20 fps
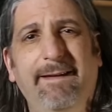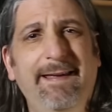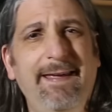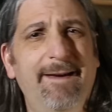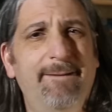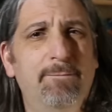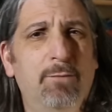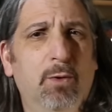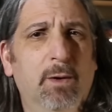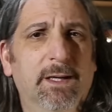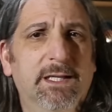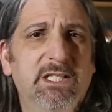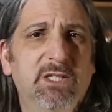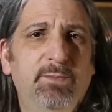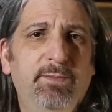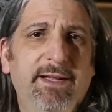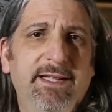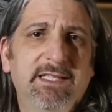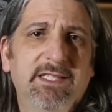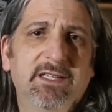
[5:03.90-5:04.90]
to get more
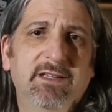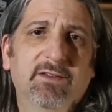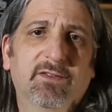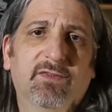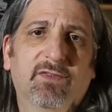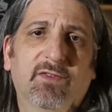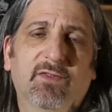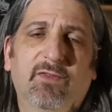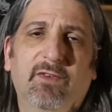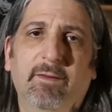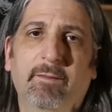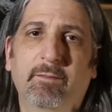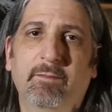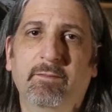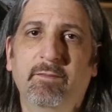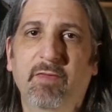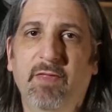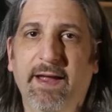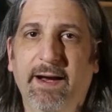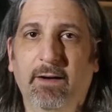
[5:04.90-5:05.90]
expensive from
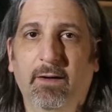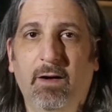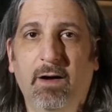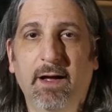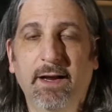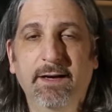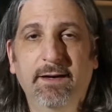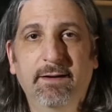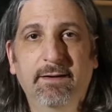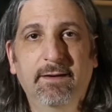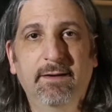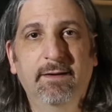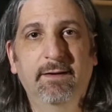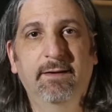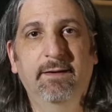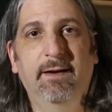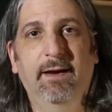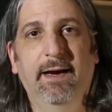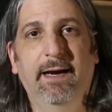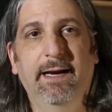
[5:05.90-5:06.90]
there on.
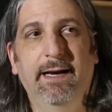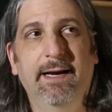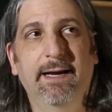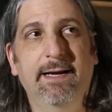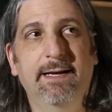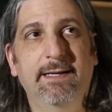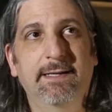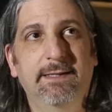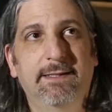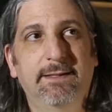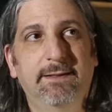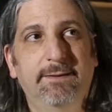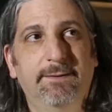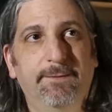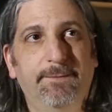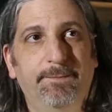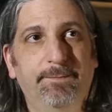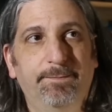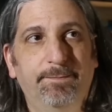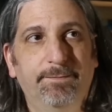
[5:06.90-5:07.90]
And
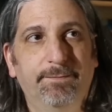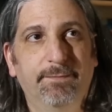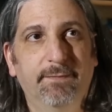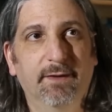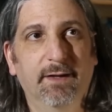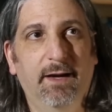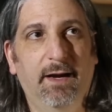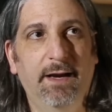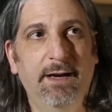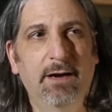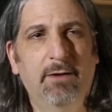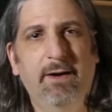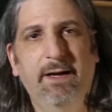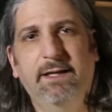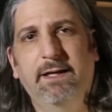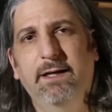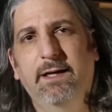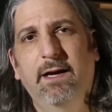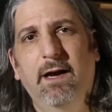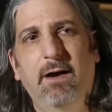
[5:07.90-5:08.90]
I know I
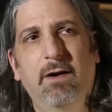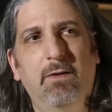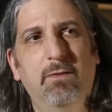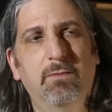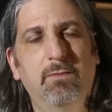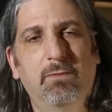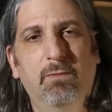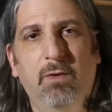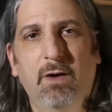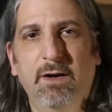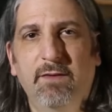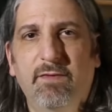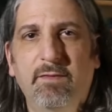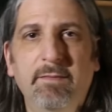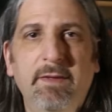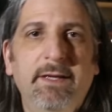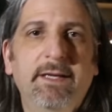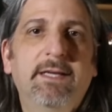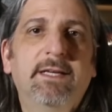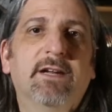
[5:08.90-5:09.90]
could go one of a
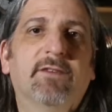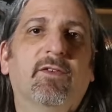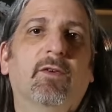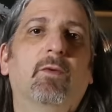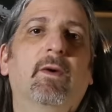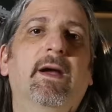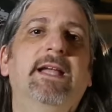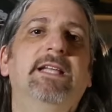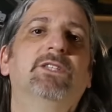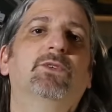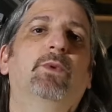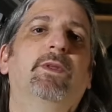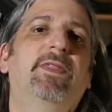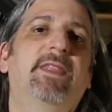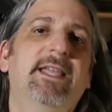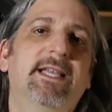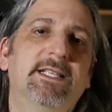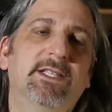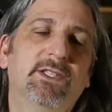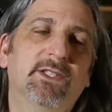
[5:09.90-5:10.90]
million different ways with
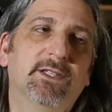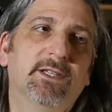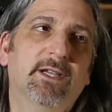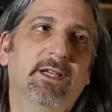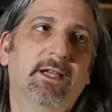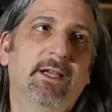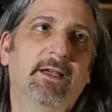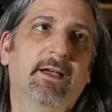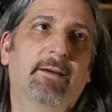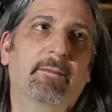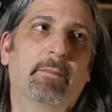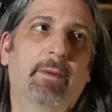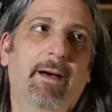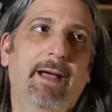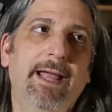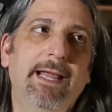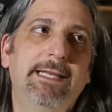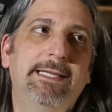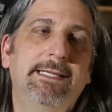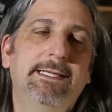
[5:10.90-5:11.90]
this,
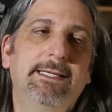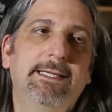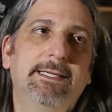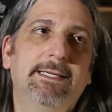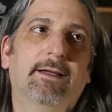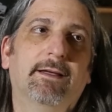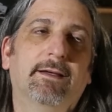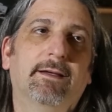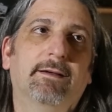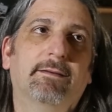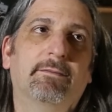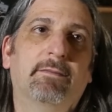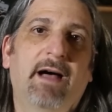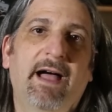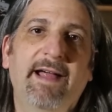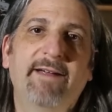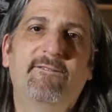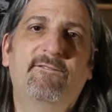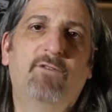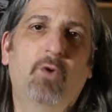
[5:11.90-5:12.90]
but
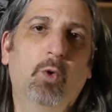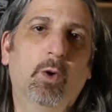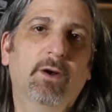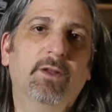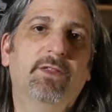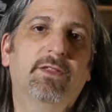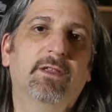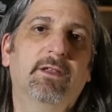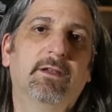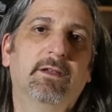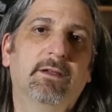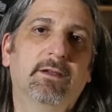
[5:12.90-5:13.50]
my fourth